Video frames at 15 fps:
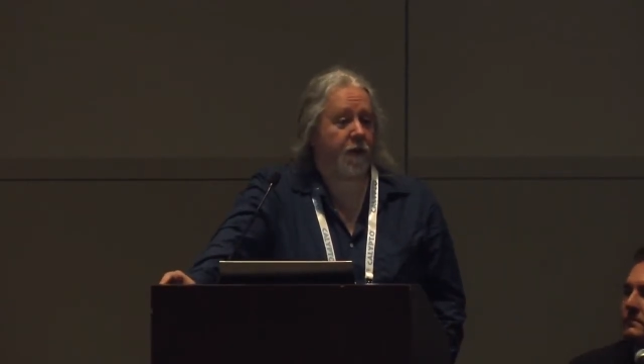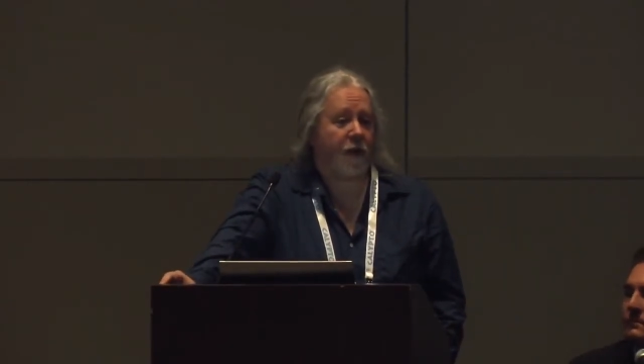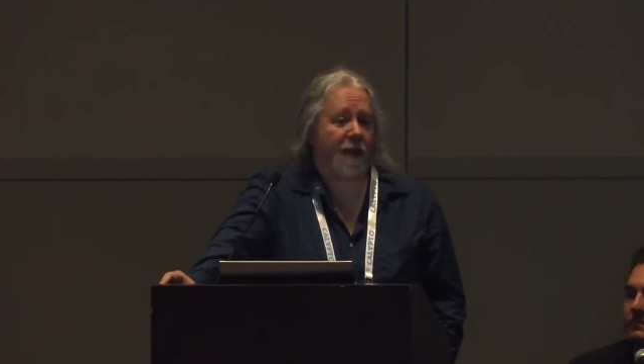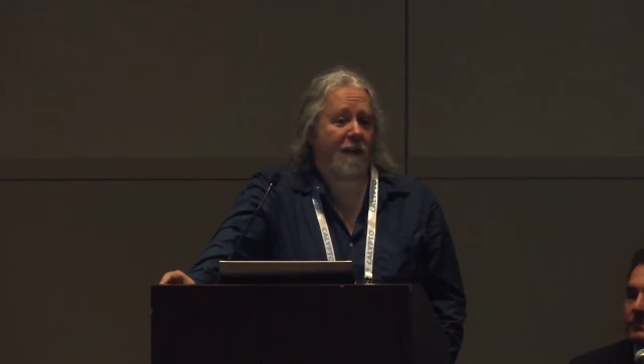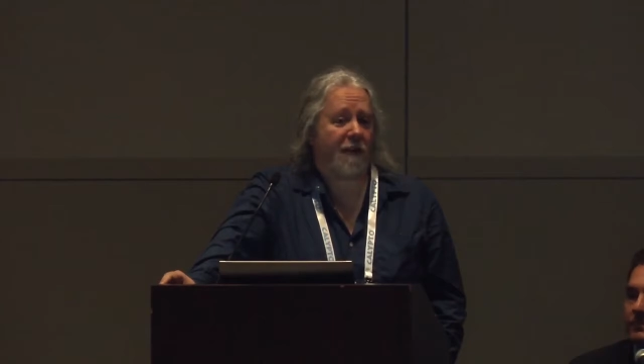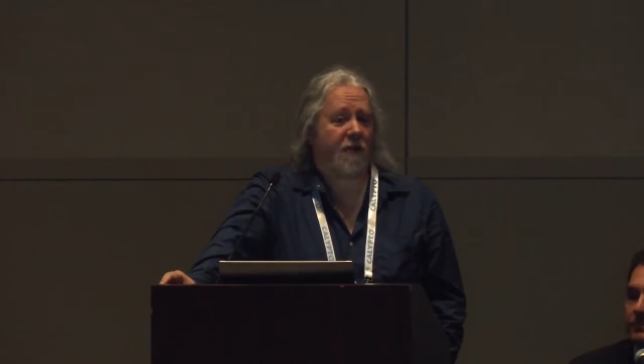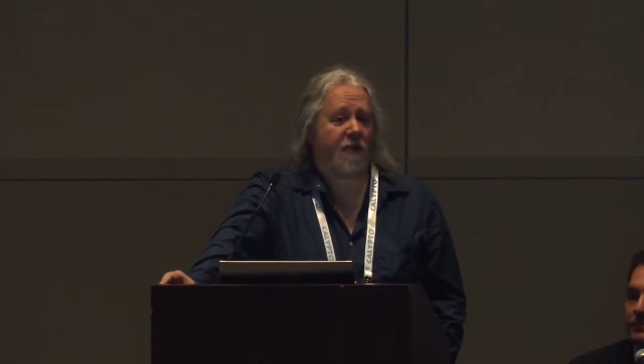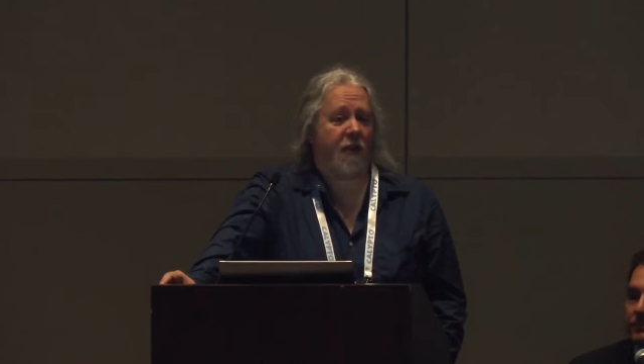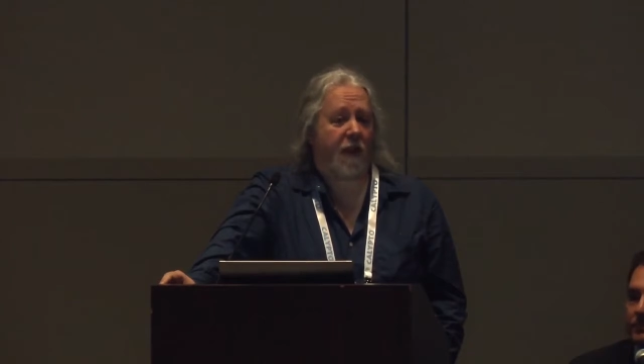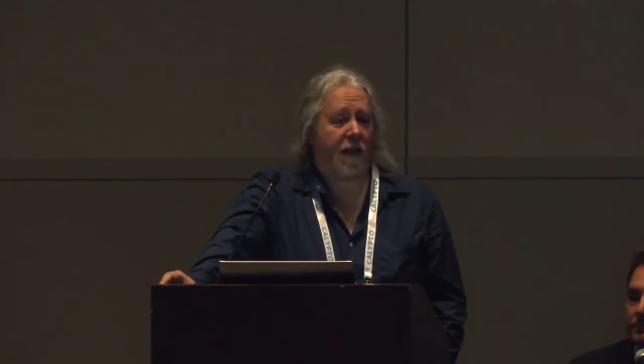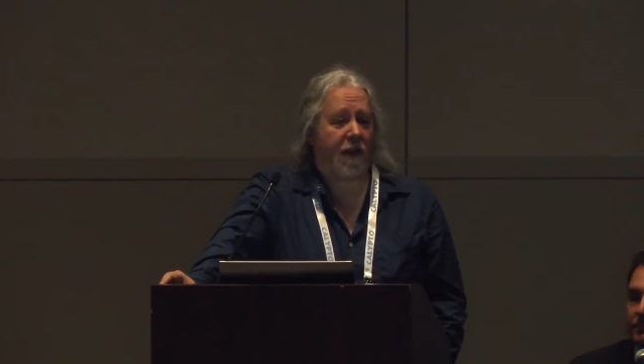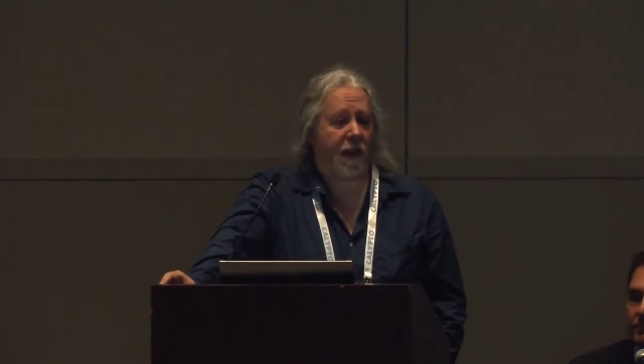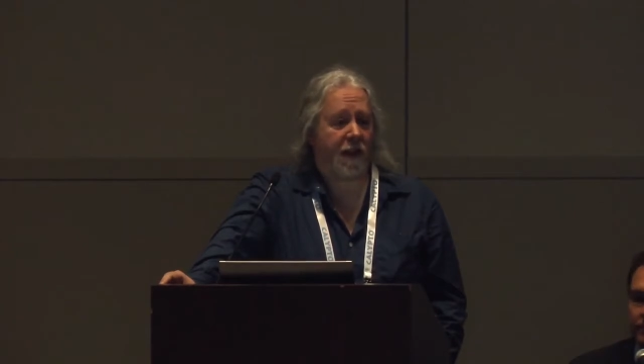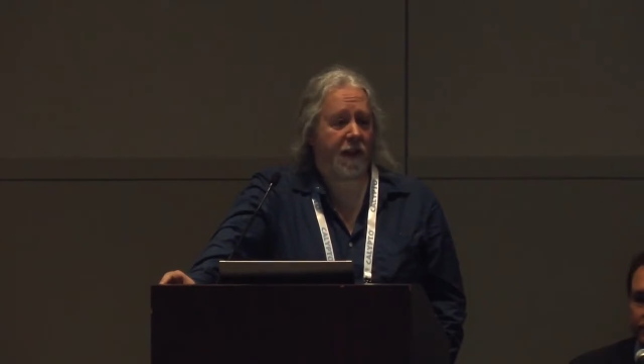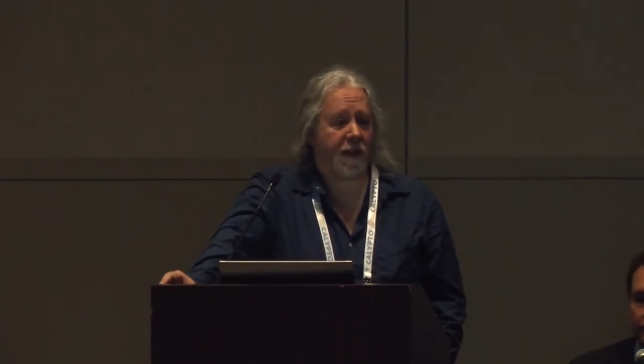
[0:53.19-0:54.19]
trends that
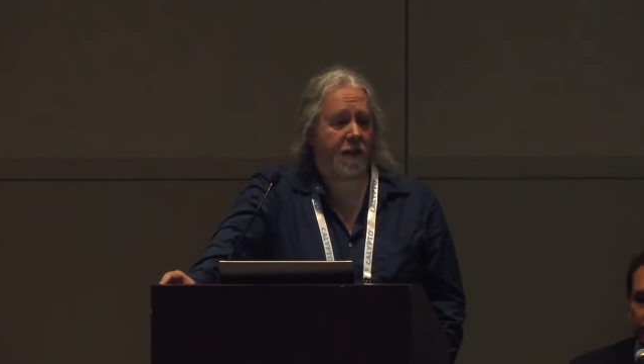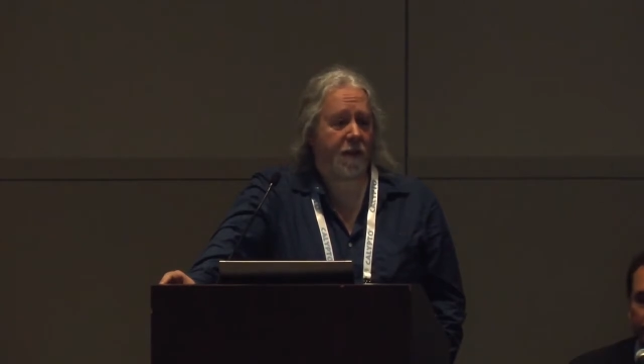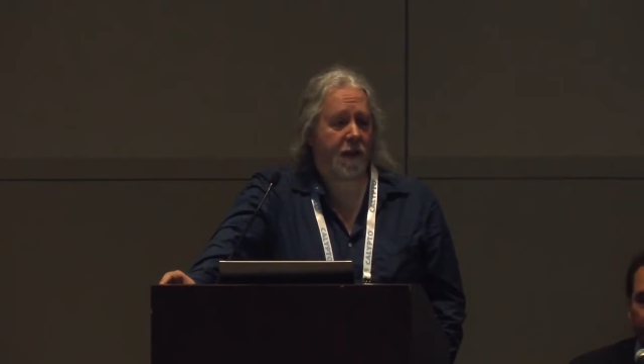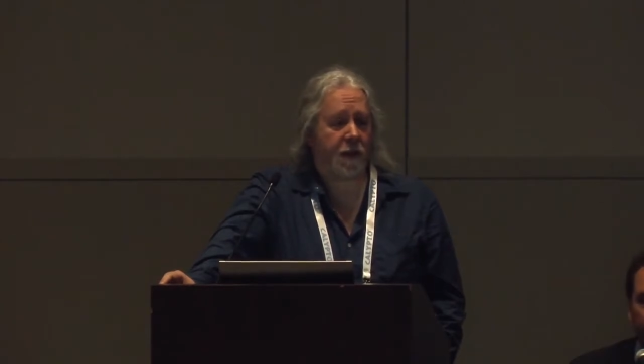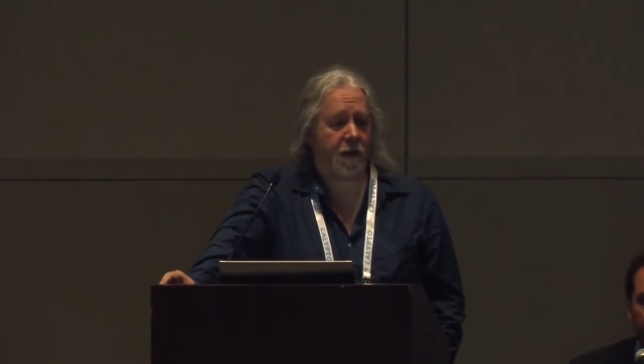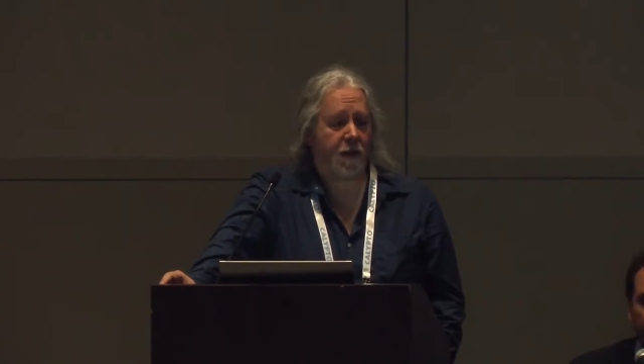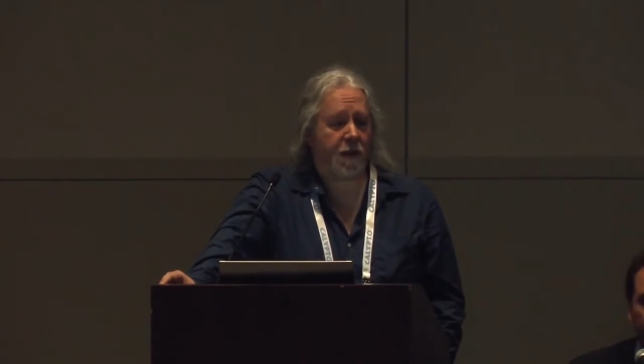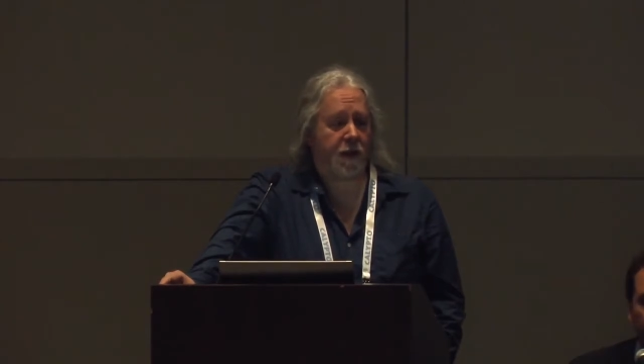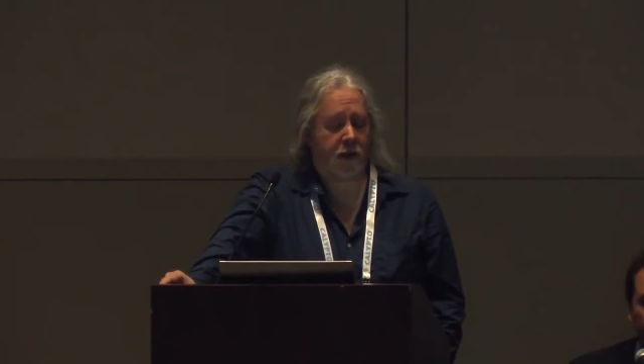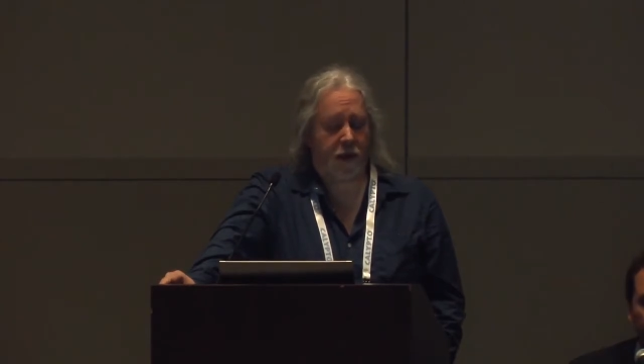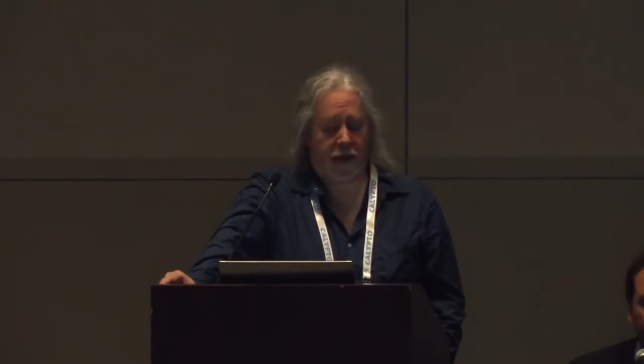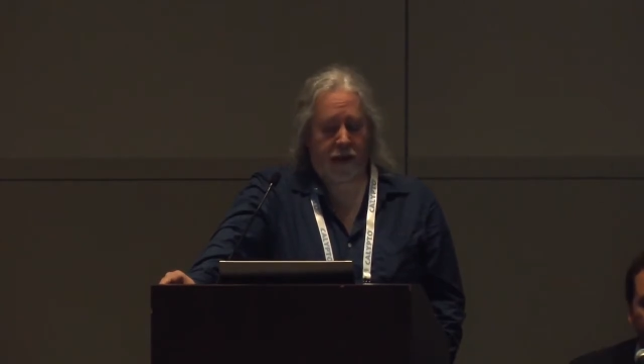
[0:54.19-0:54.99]
drive our data management